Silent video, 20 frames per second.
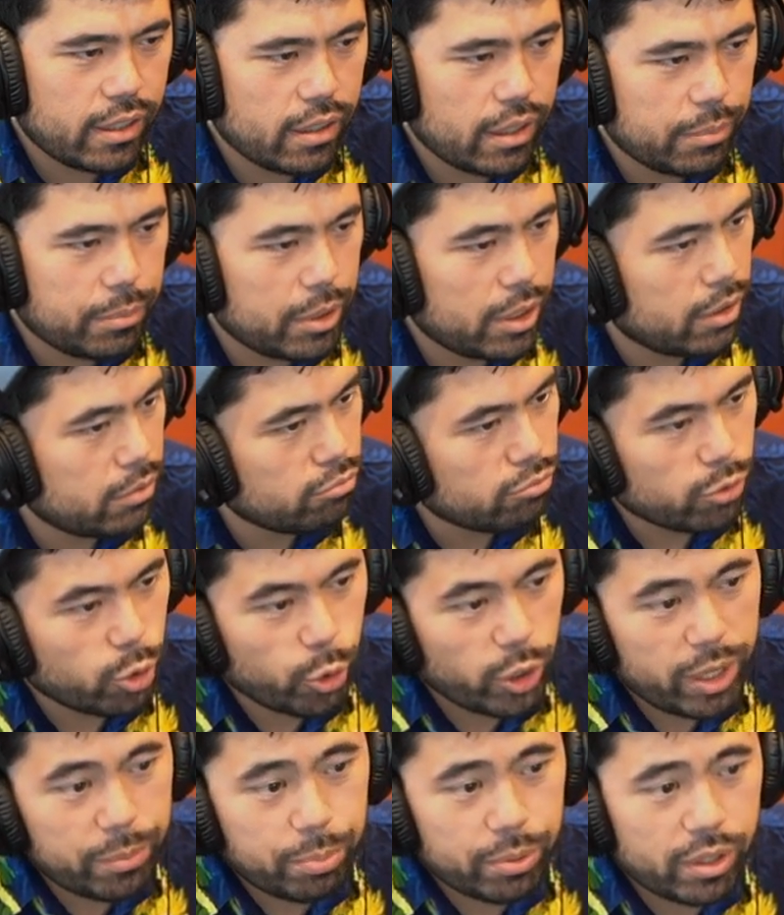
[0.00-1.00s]
I mean,
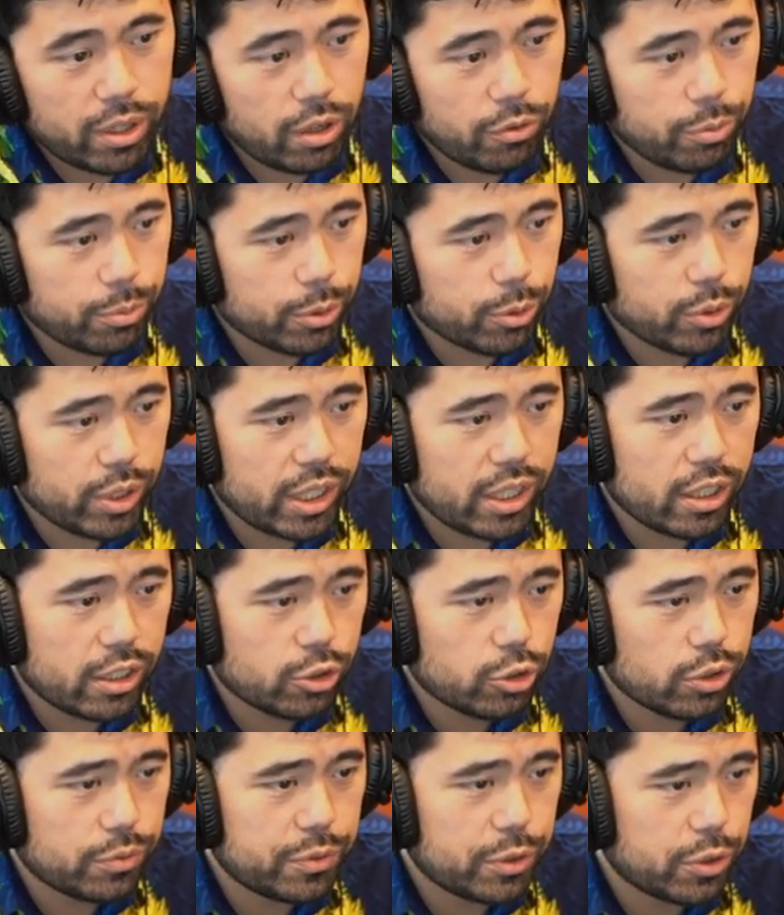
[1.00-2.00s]
great player from the great
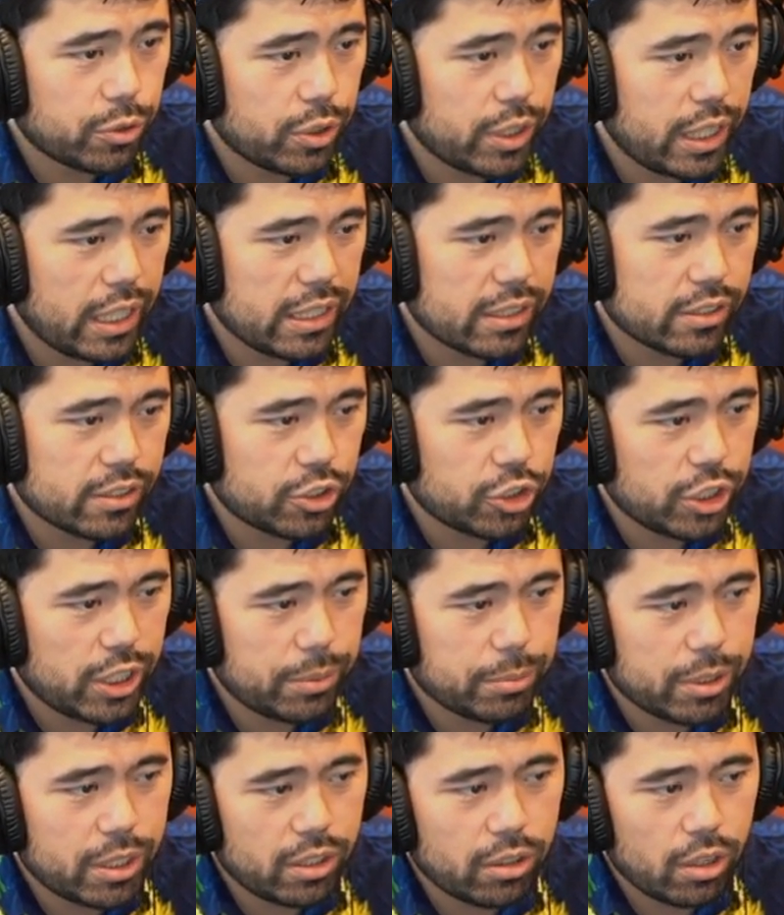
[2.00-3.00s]
country of Ukraine. It's a shame
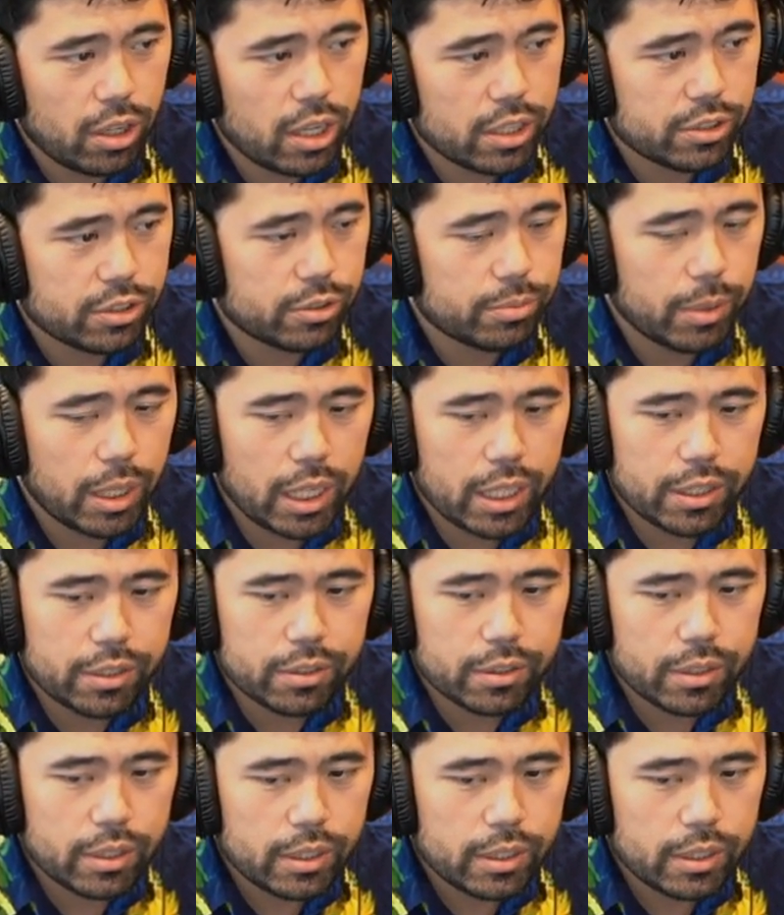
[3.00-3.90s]
that he lost his mind.